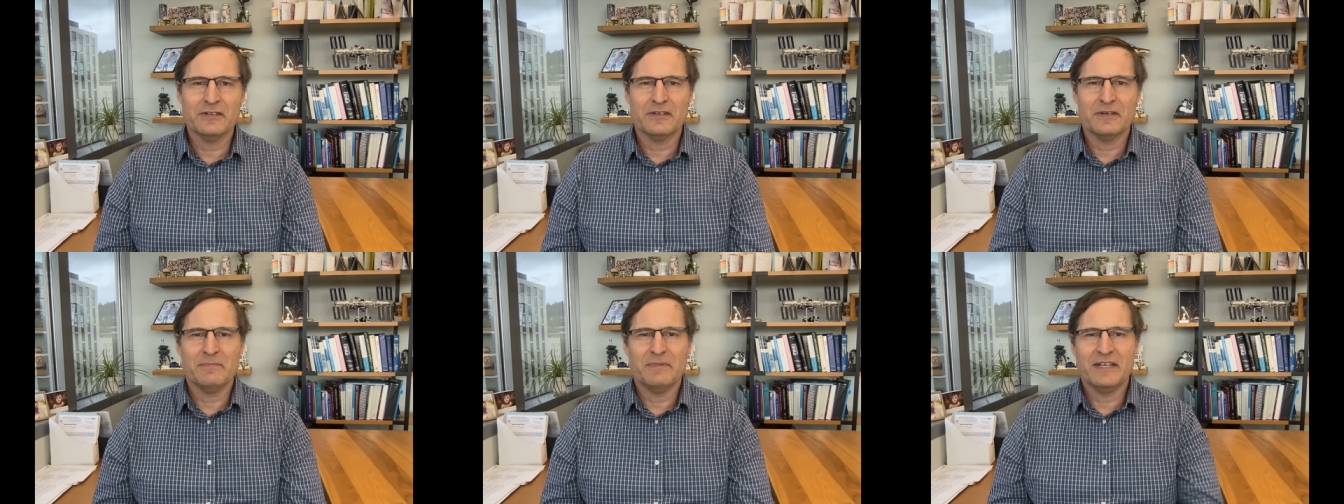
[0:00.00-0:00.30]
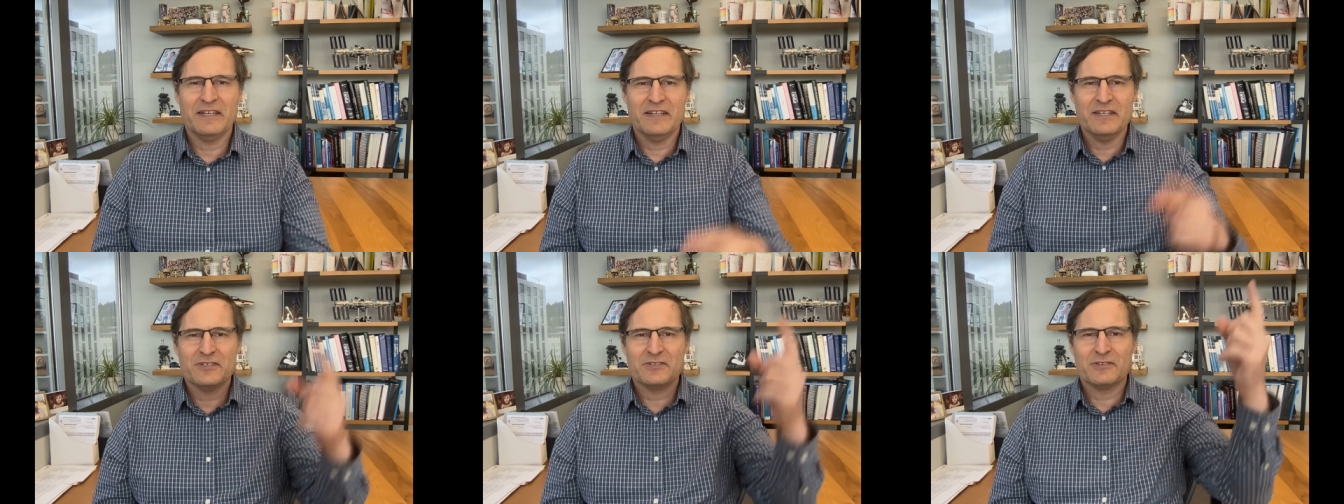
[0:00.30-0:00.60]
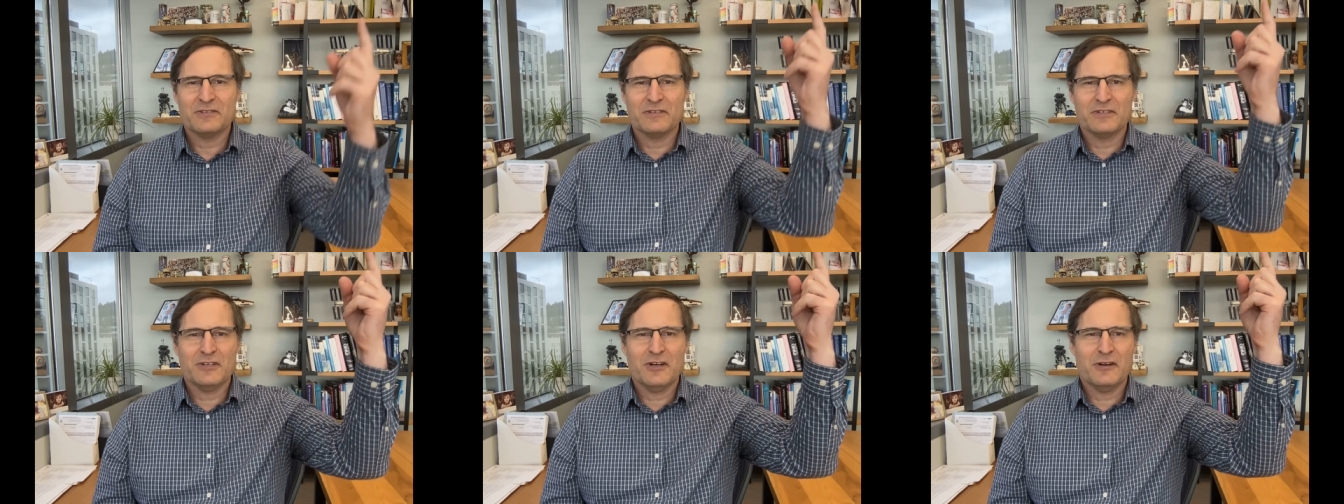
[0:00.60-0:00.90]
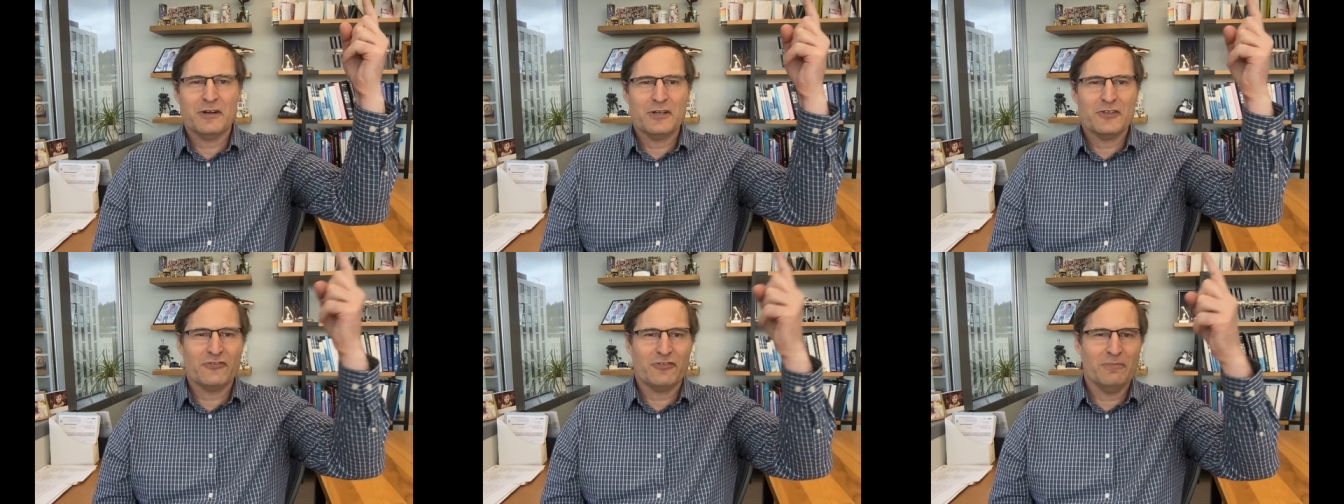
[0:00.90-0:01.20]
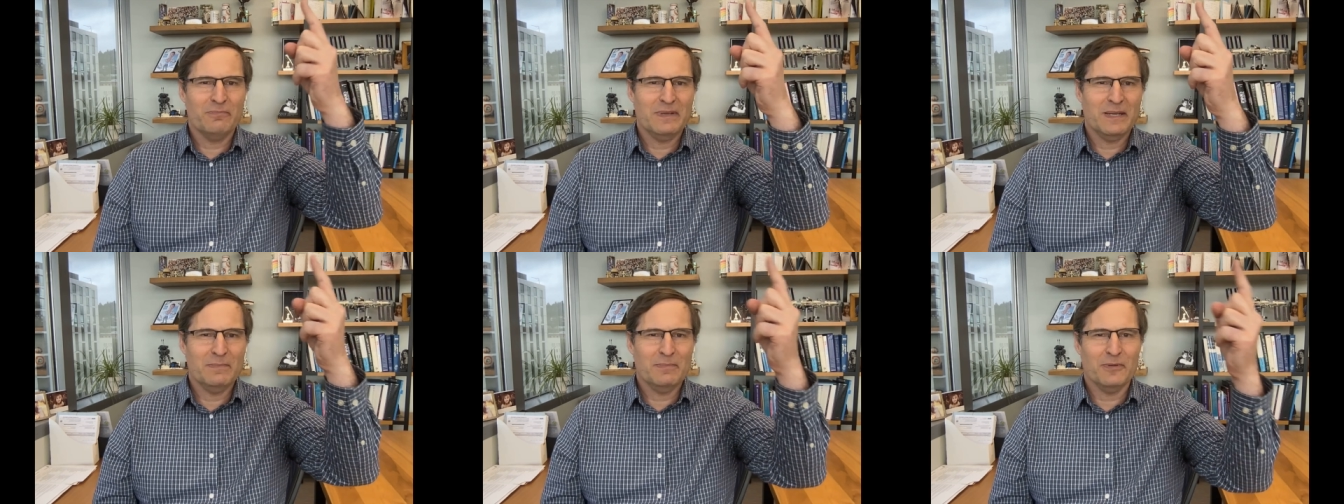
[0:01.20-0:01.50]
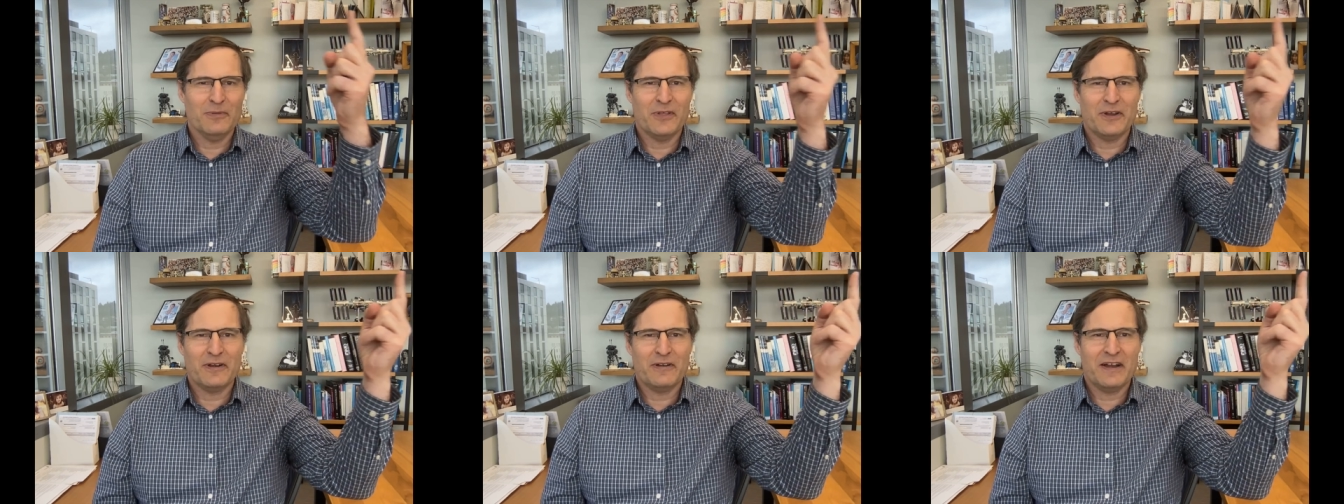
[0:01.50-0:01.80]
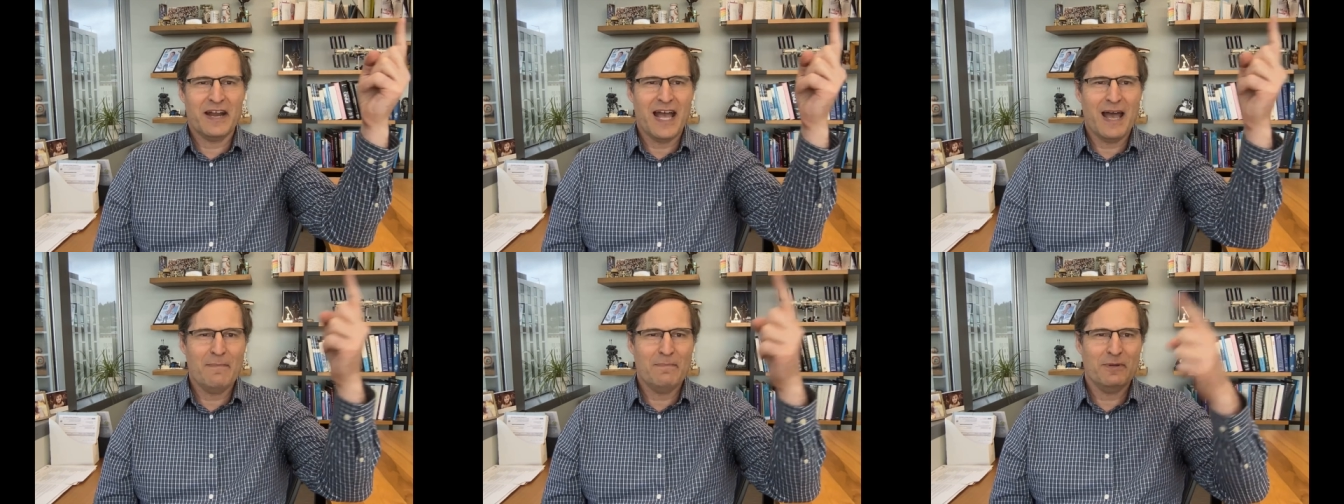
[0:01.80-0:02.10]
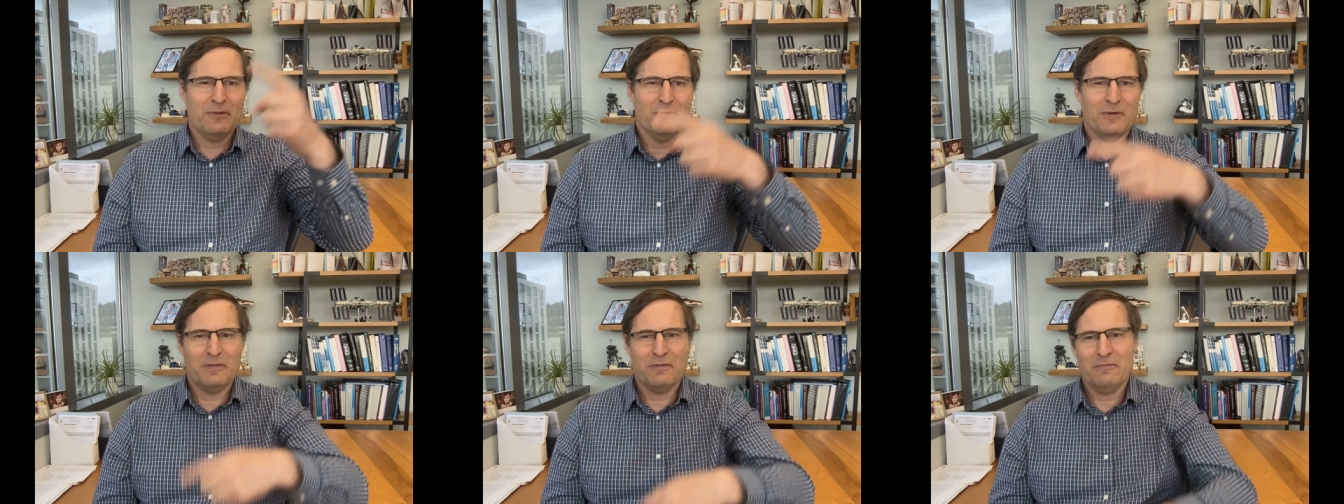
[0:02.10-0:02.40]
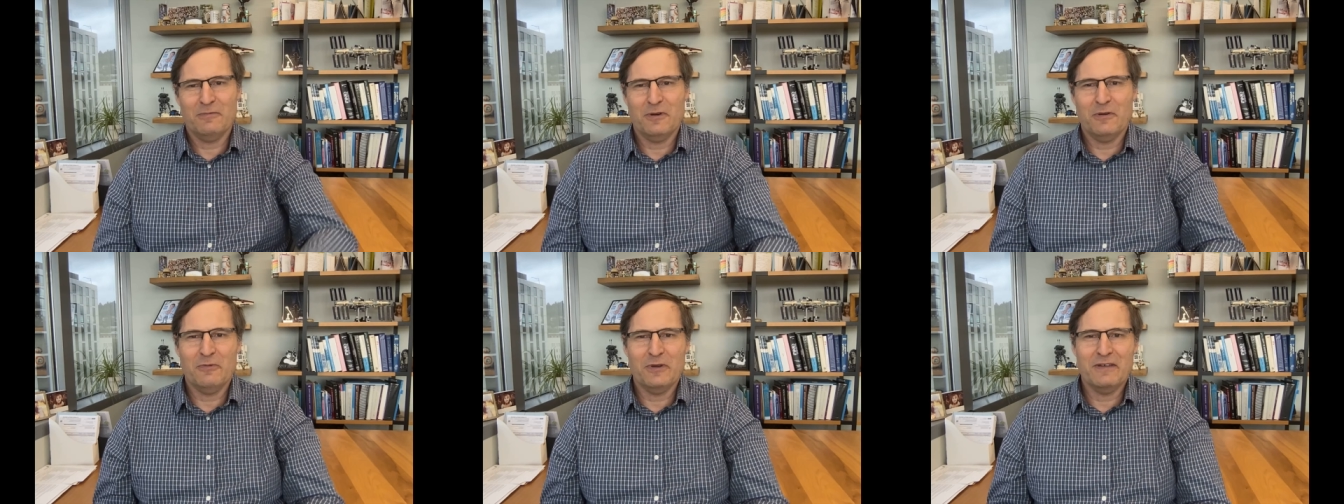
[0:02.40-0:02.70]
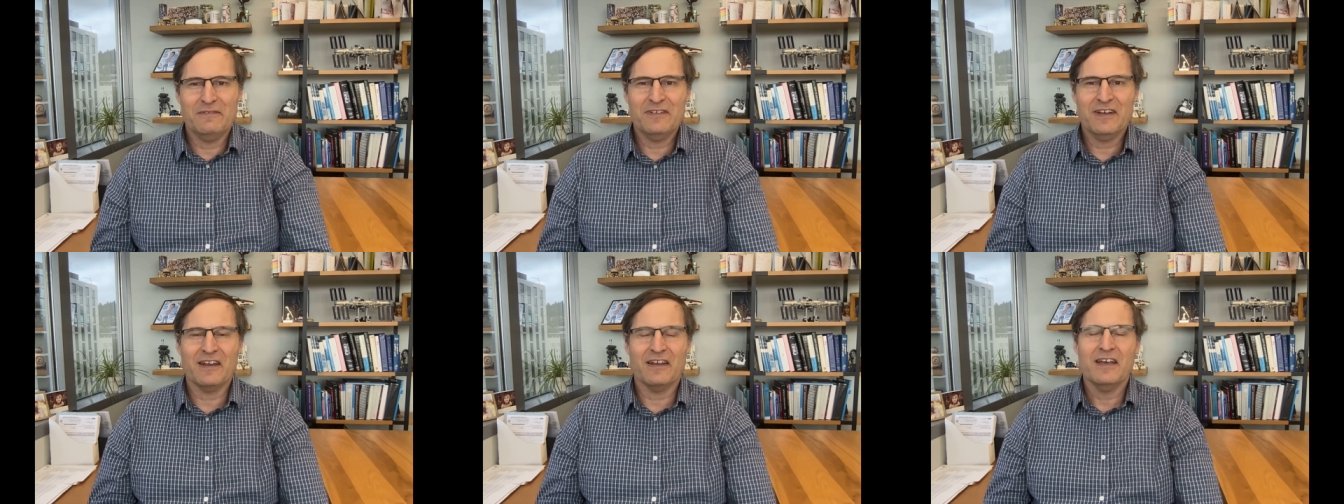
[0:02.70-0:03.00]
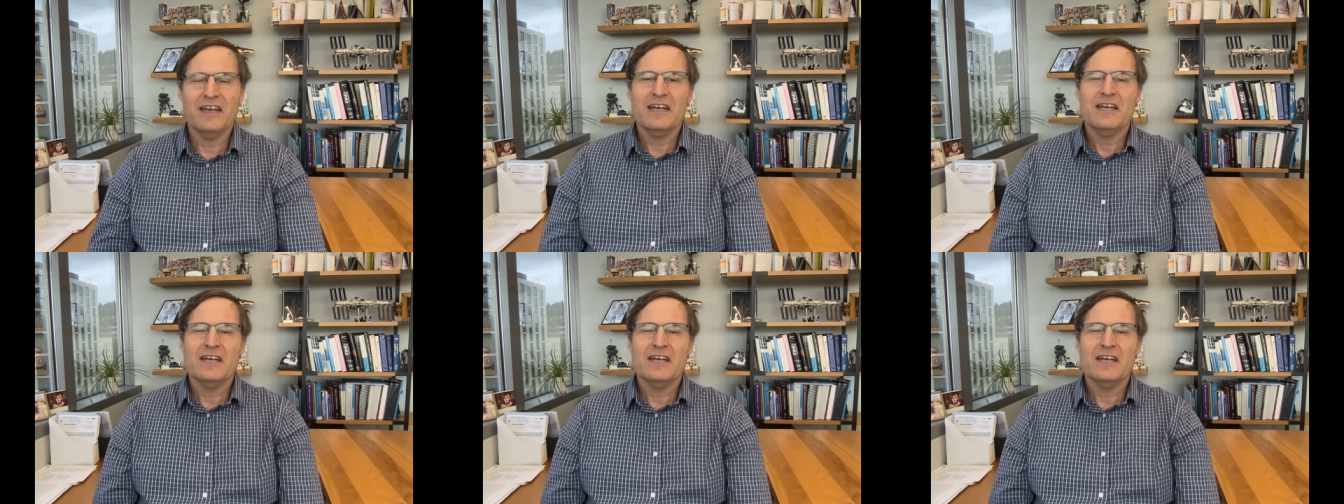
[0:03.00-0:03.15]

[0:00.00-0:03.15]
I mean, these are cards from people that are happy with what we've done.